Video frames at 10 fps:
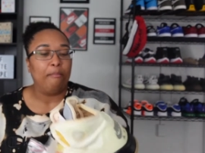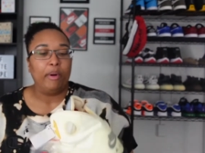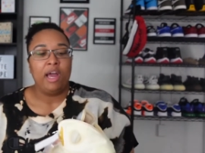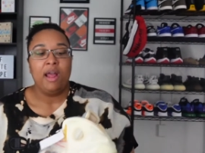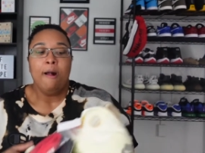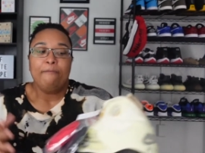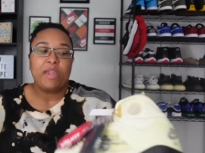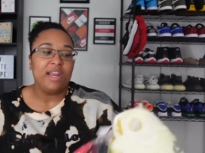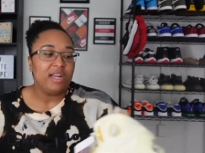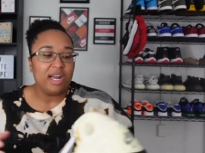But
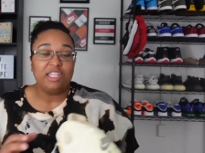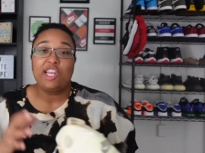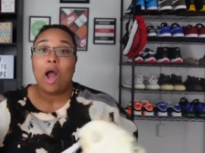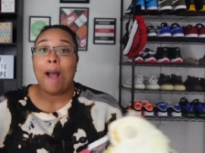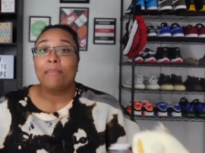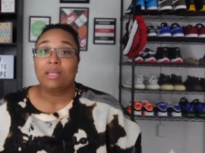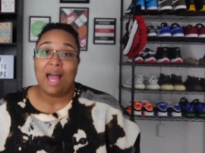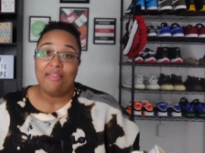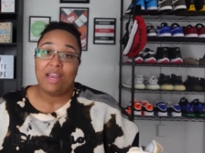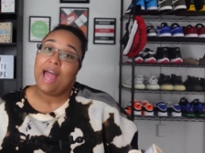in a nutshell, I'm
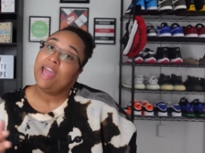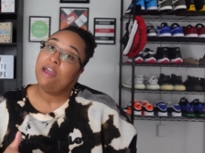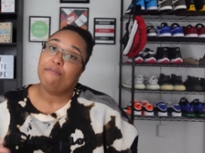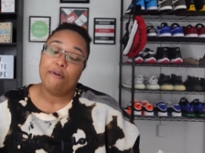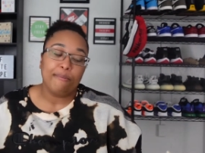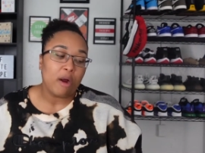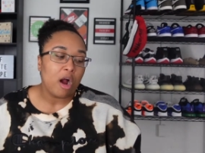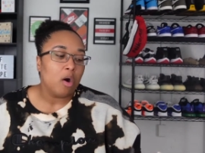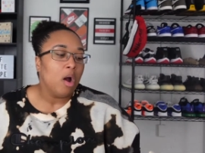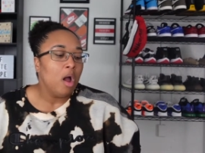glad that I hit for
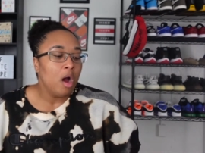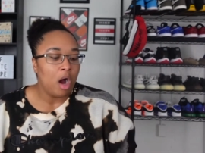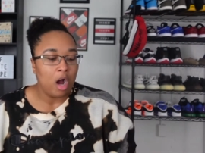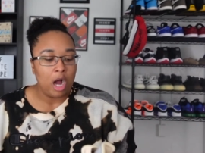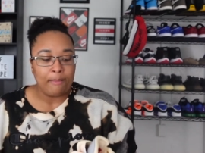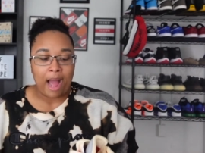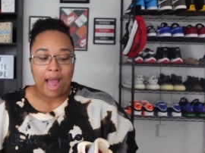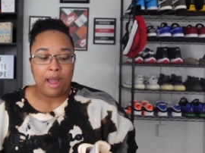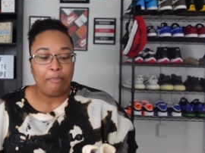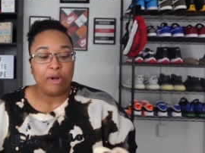bro.
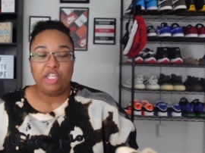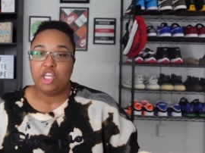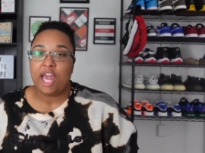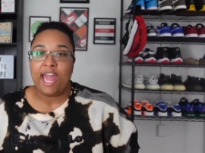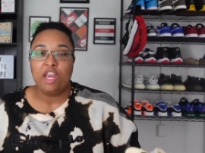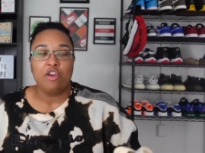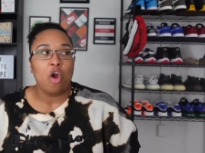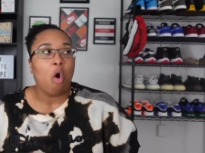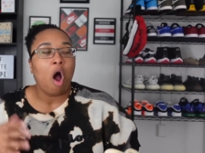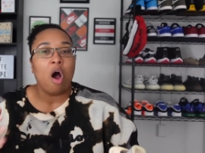I appreciate, you
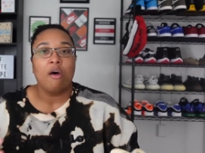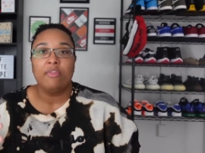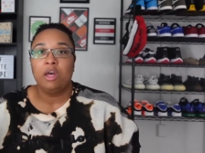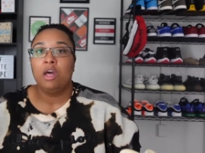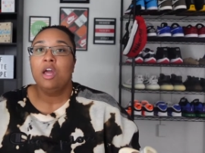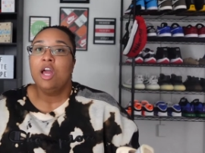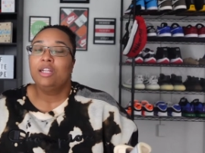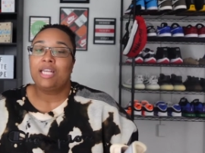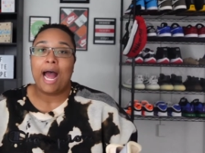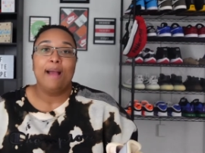know, all the
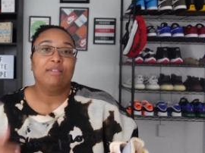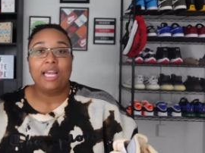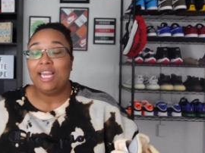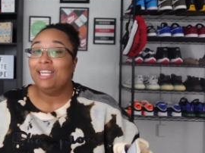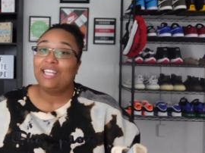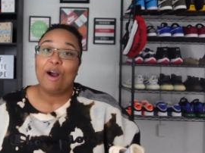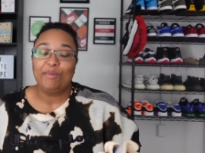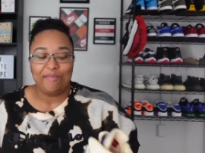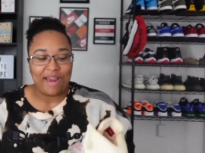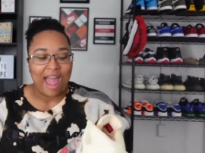times that he's
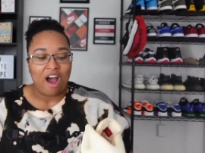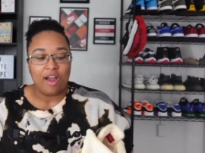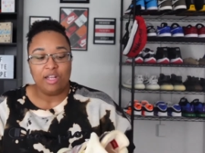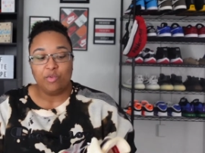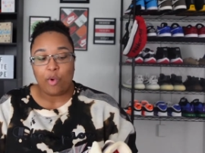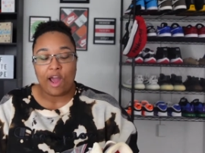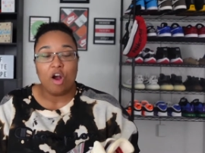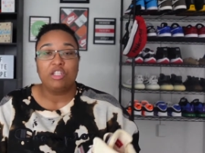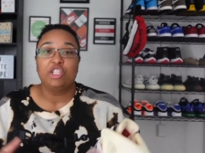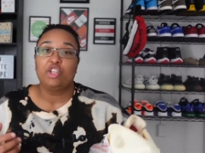helped me out as
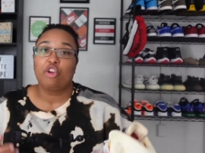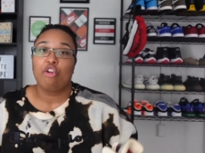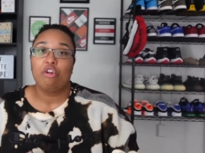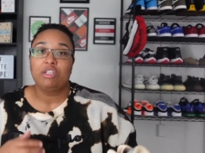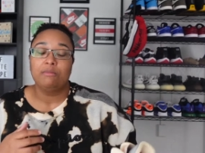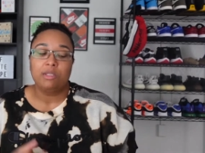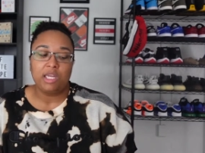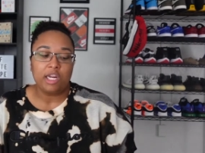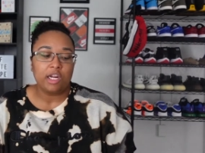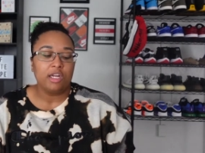well to secure some
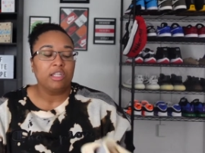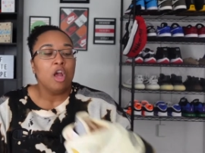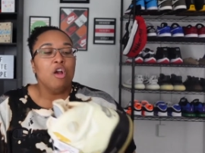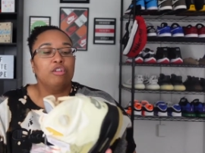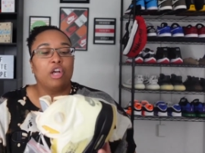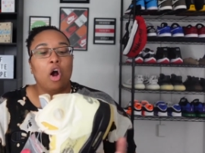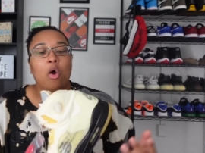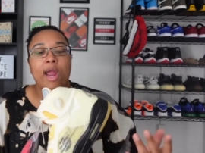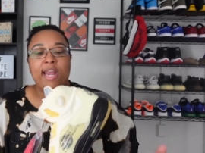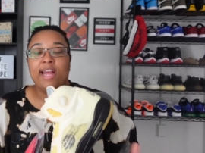sneakers. So
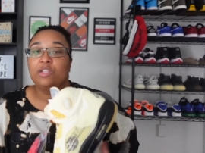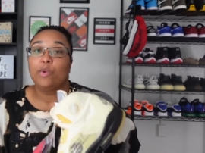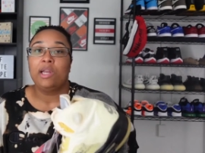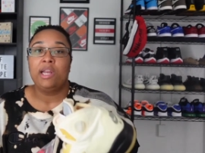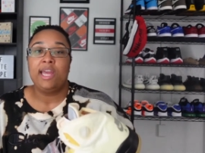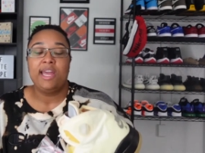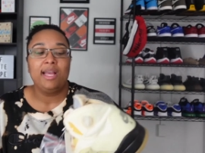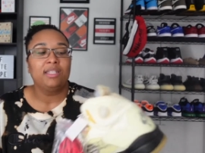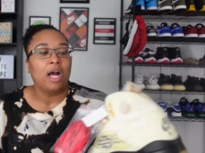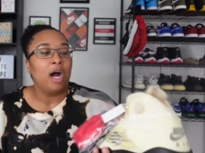it is what it is.